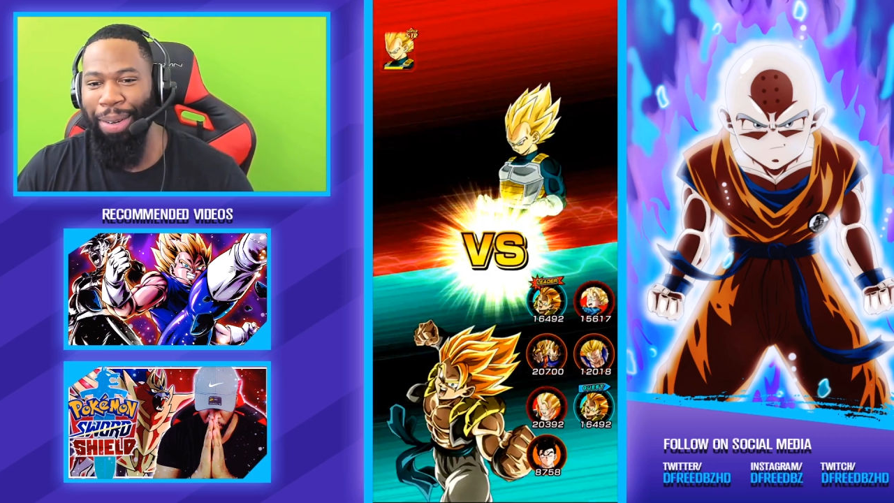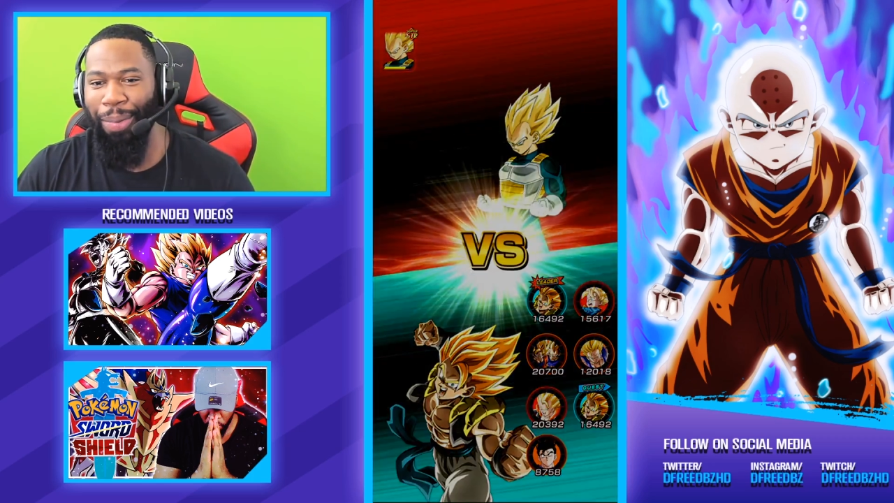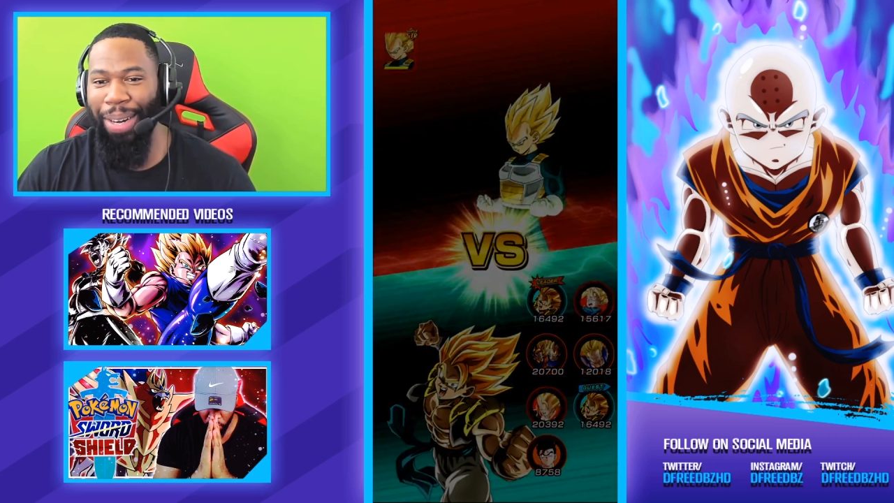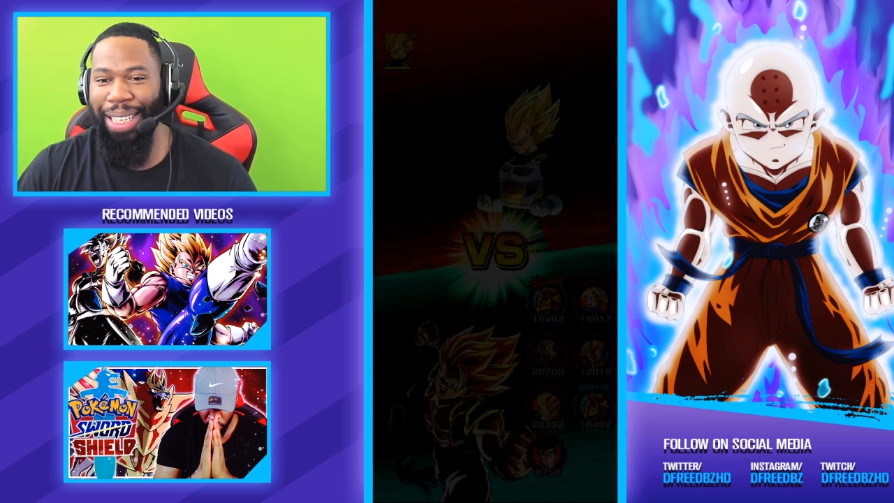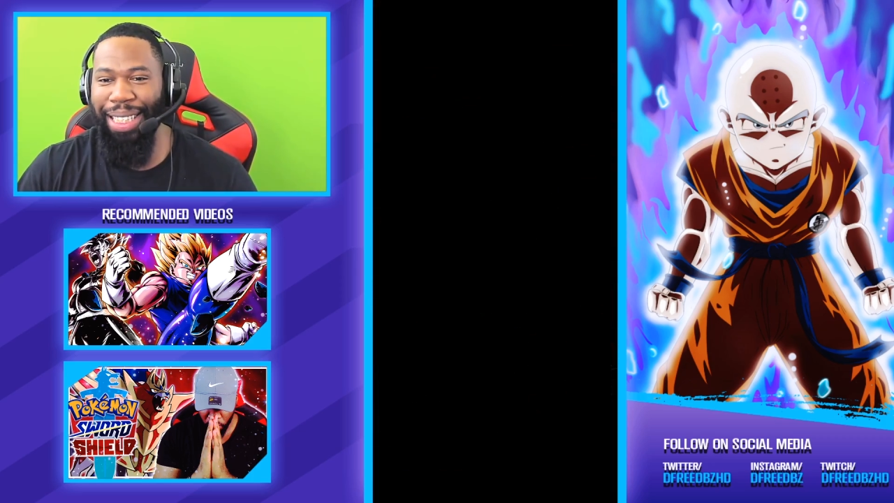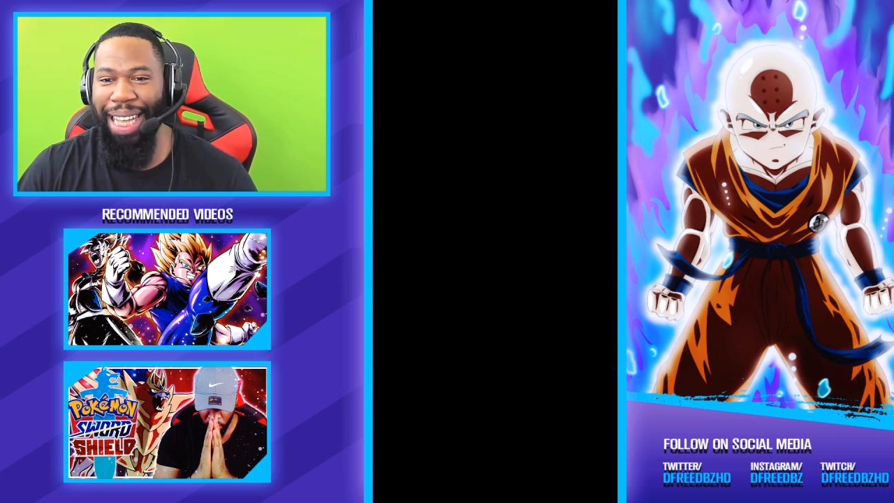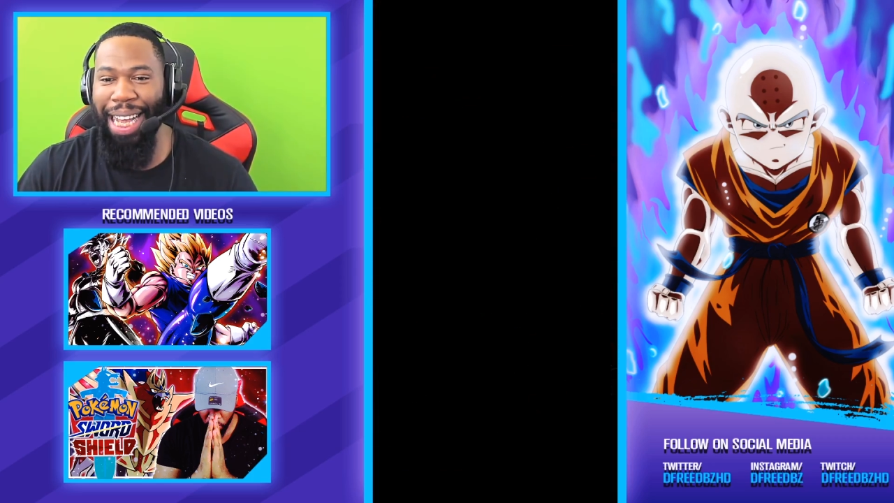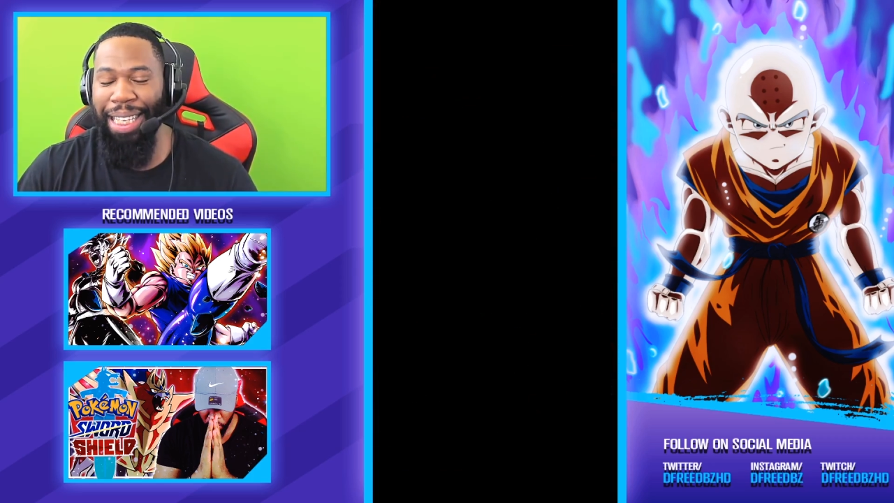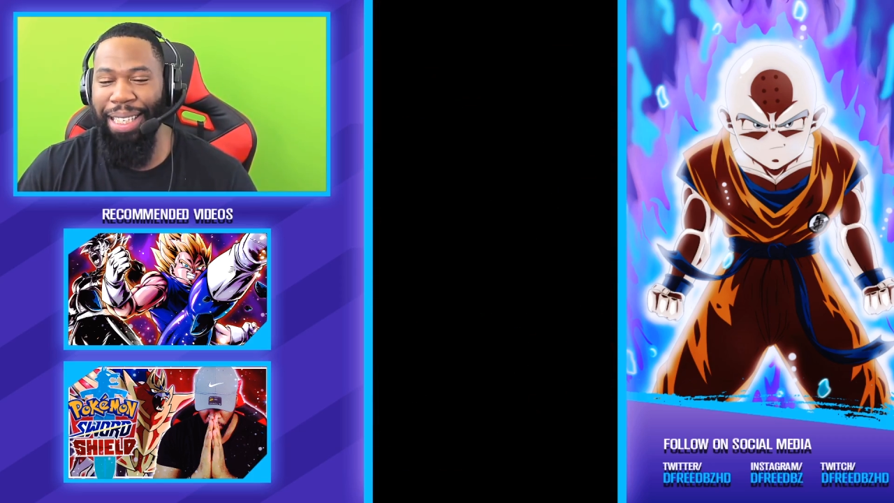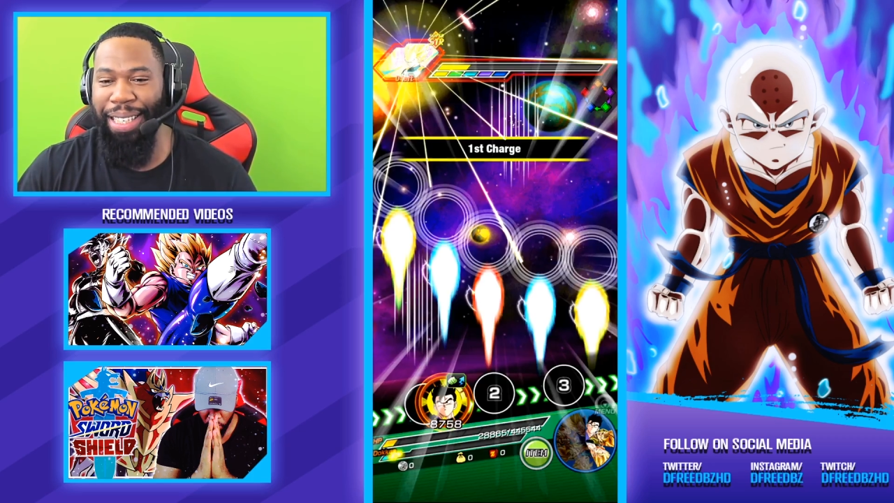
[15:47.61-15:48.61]
What is
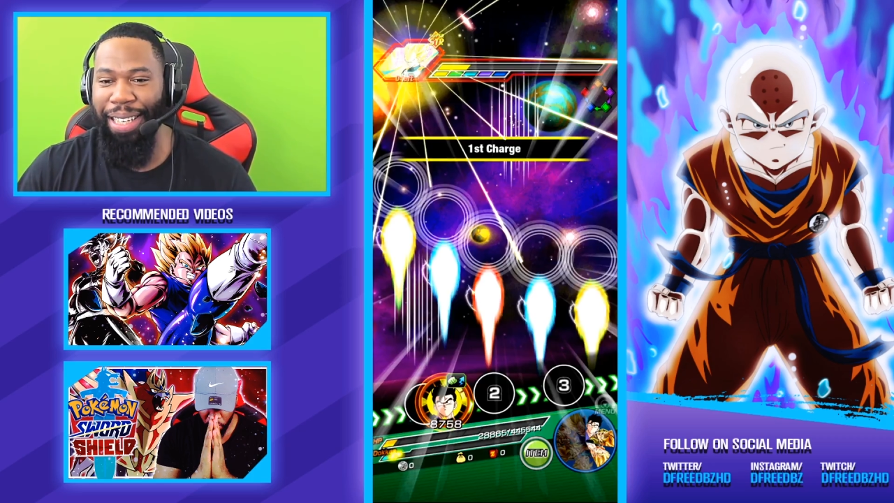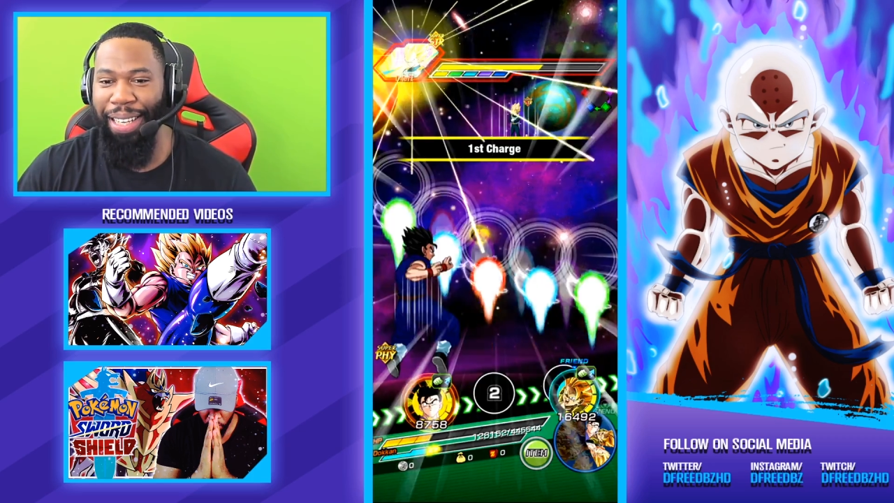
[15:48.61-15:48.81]
this?